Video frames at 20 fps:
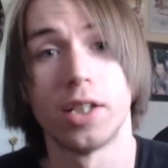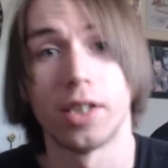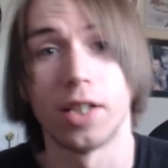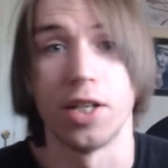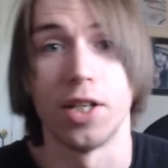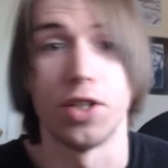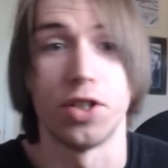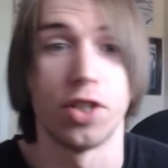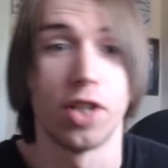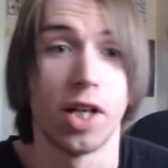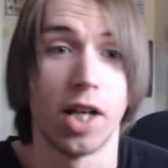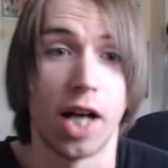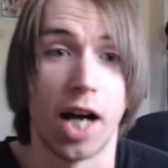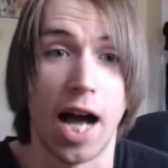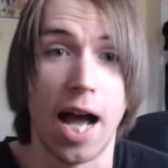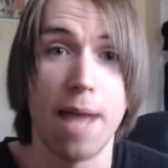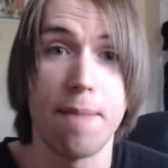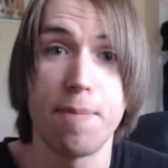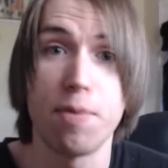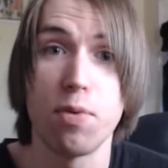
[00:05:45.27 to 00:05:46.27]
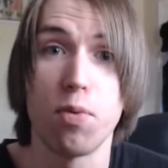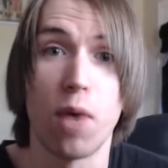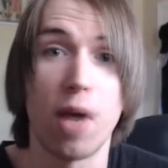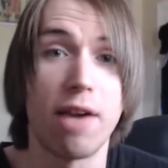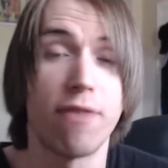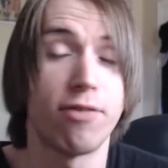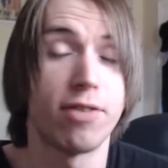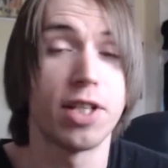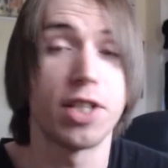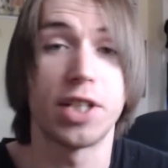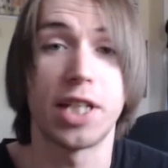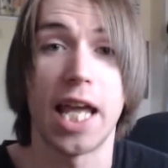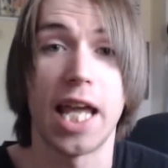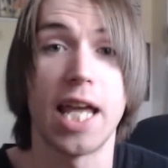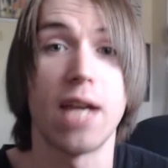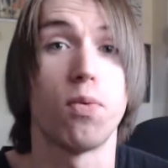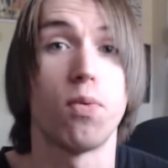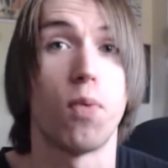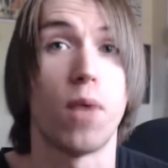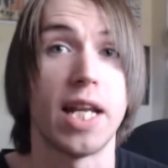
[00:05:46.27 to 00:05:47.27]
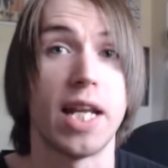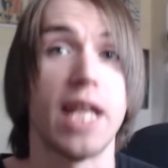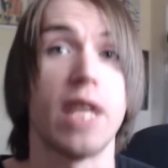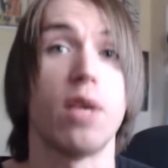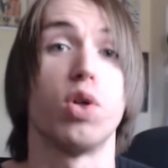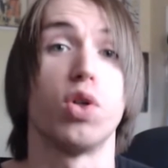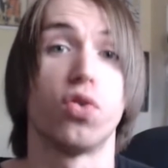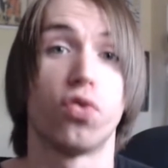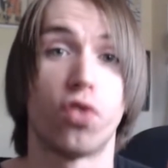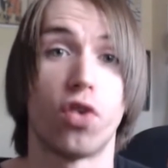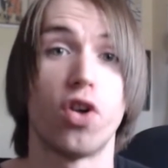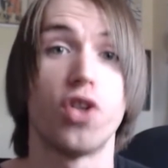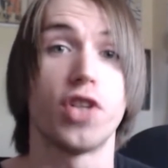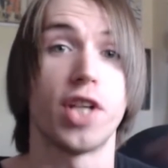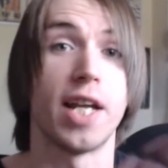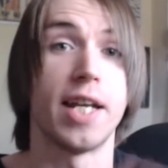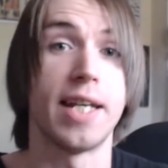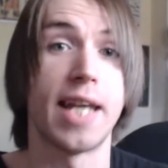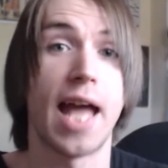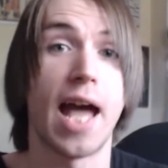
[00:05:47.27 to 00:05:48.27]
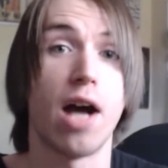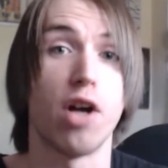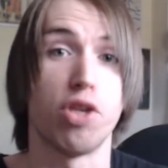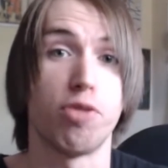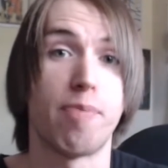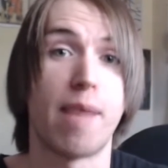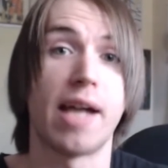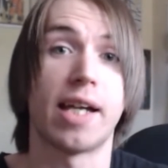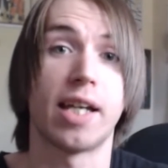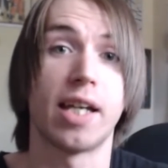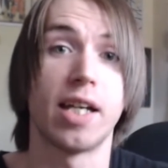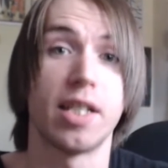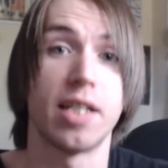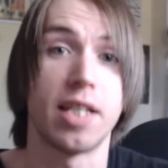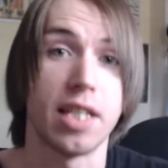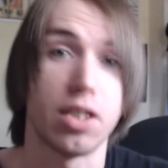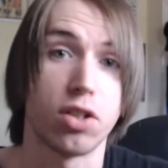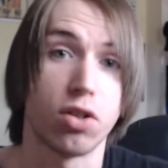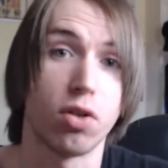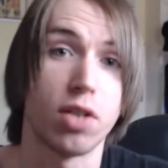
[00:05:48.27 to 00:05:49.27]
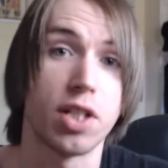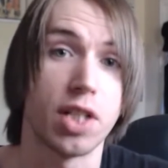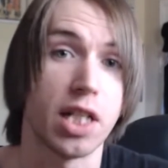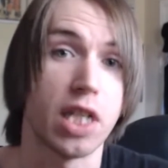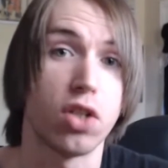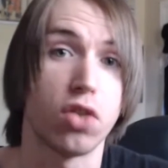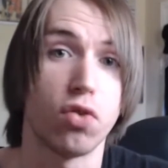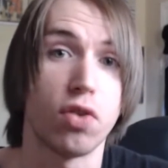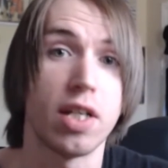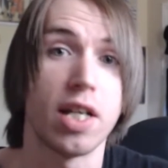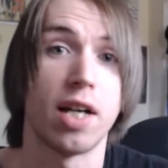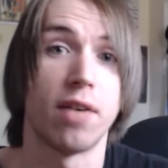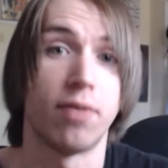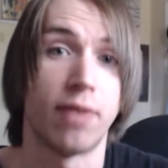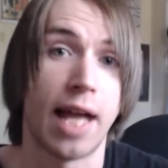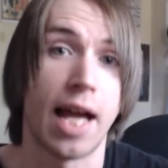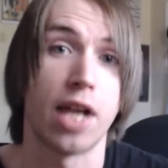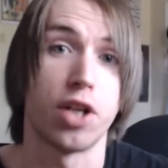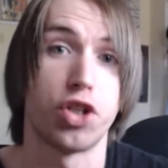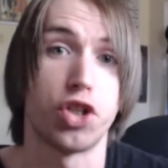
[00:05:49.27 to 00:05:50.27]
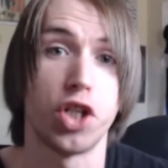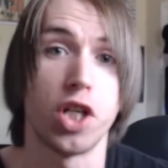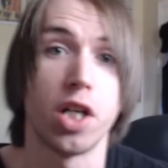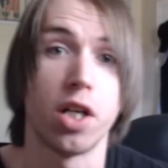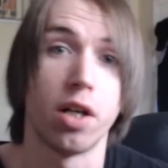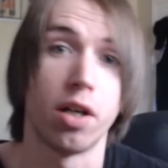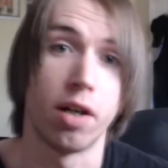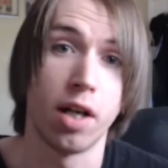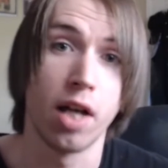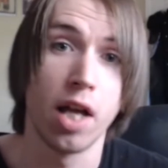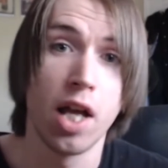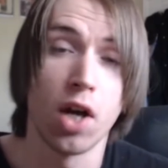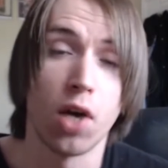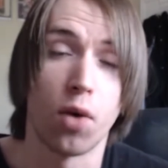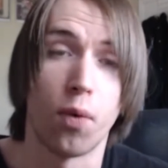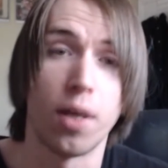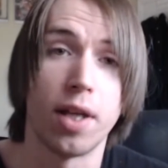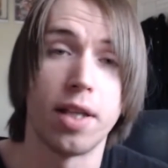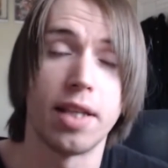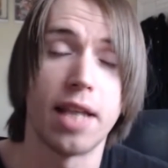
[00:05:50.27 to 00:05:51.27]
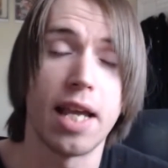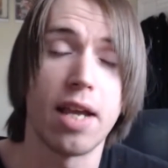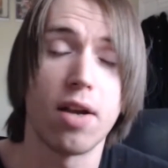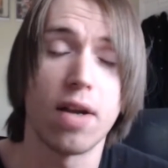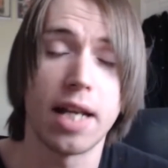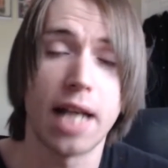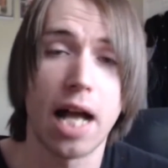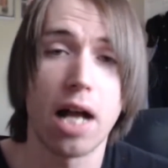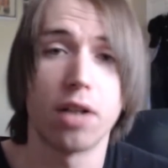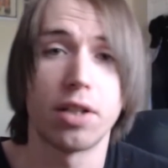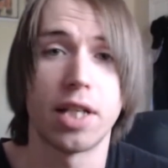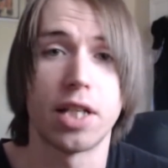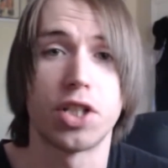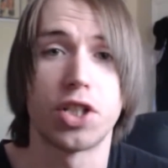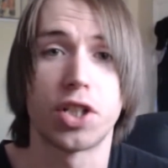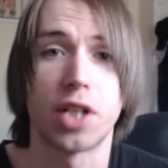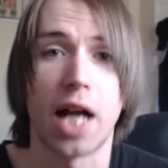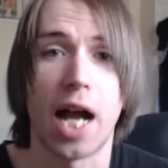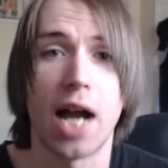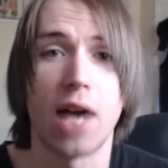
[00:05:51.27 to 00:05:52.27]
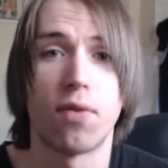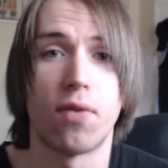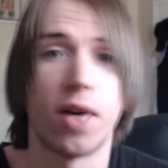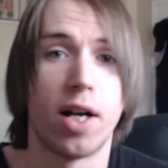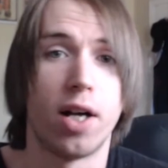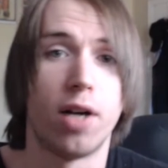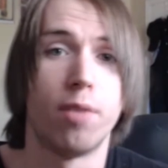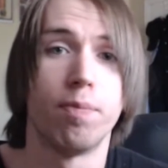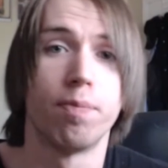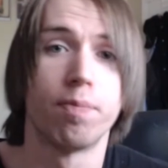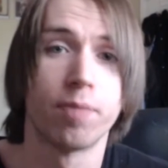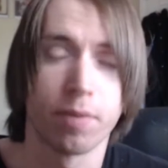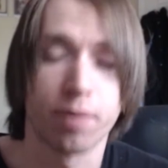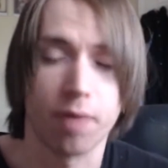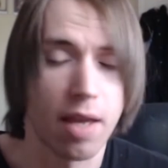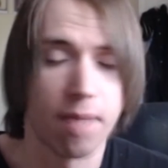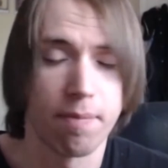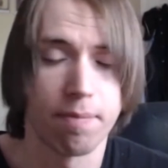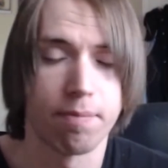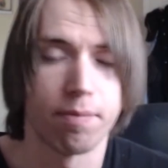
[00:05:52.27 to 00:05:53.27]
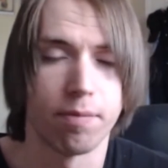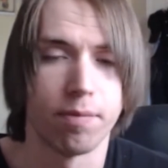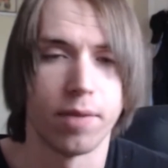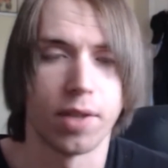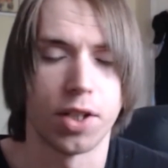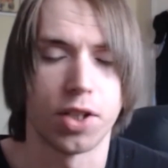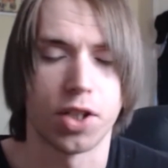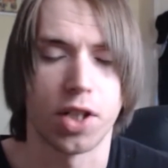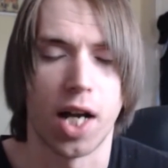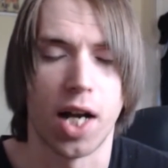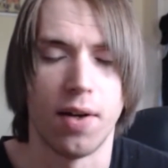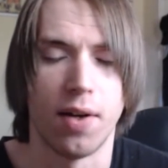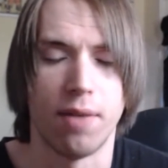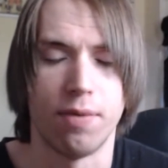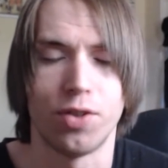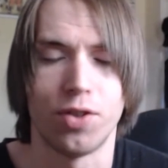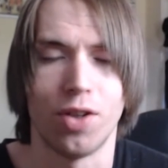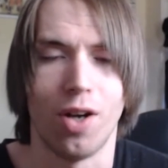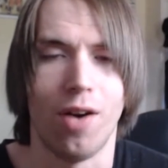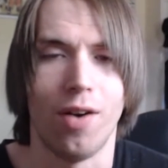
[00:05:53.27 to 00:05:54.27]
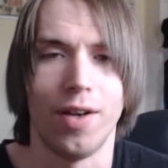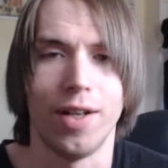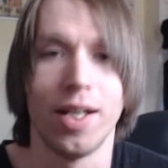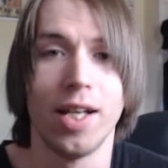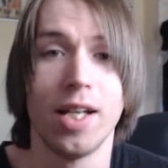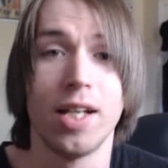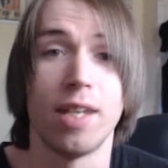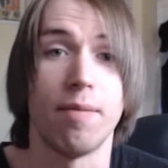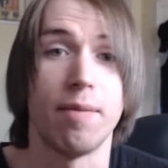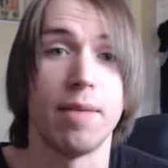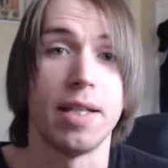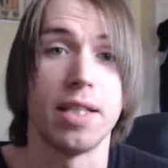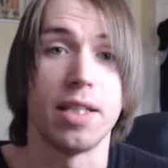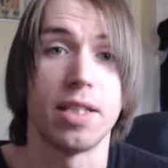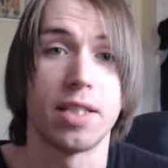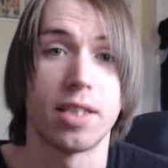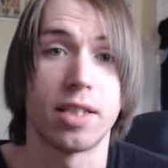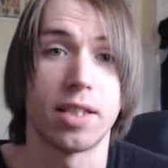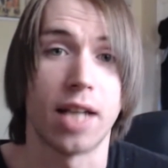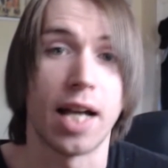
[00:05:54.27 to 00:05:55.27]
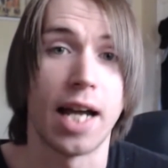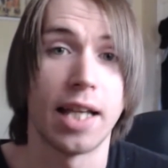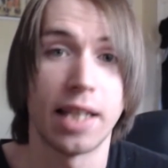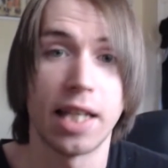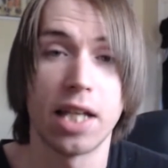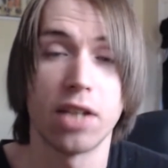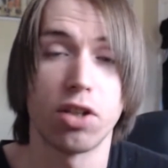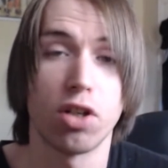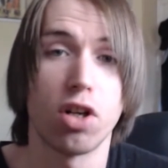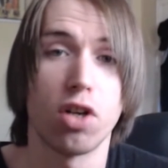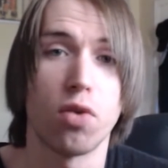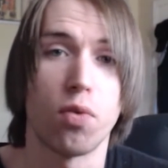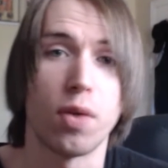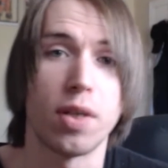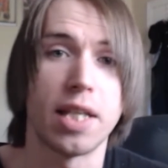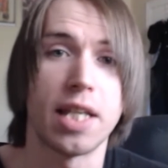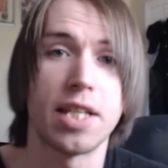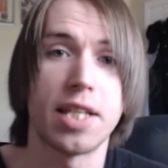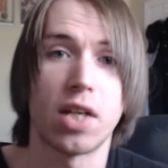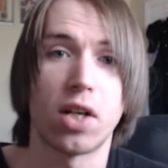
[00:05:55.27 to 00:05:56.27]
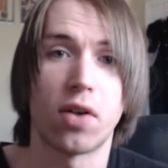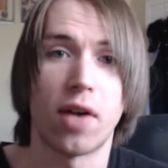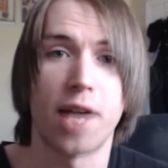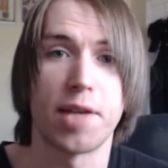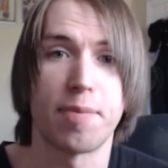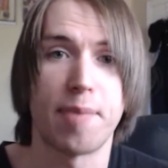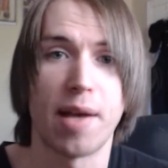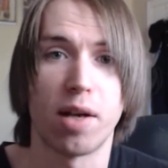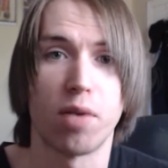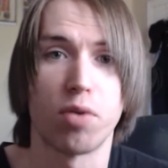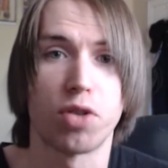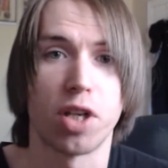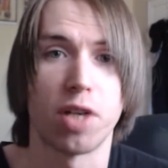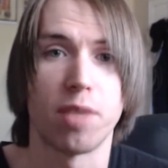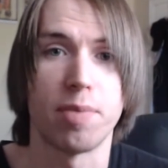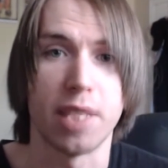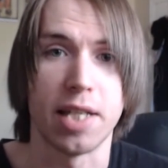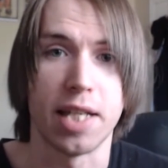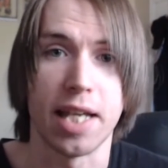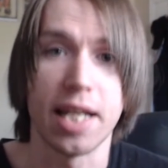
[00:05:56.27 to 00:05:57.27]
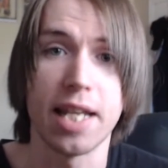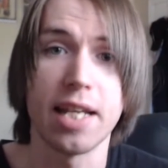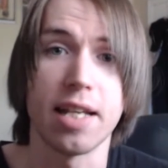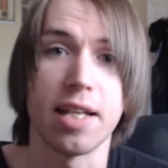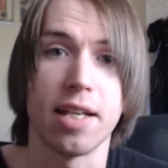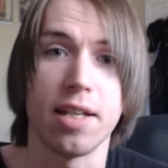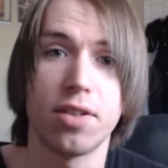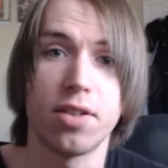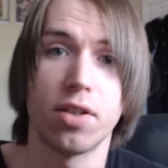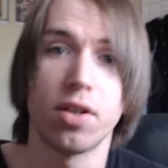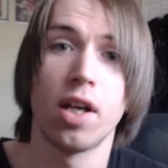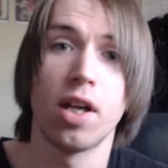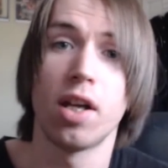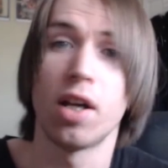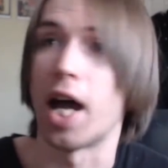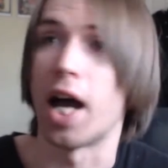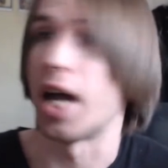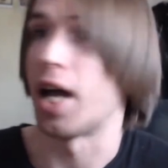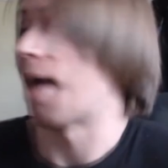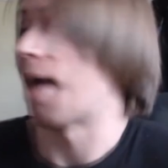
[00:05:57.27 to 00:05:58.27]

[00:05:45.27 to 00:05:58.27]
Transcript: because I've been waiting for this game when it was first announced back at Sony's E3 of last year when they announced that Sky Realm, not Sky, I'm sorry, I mean Skylander, when they said Crash Bandicoot was going to be in it, I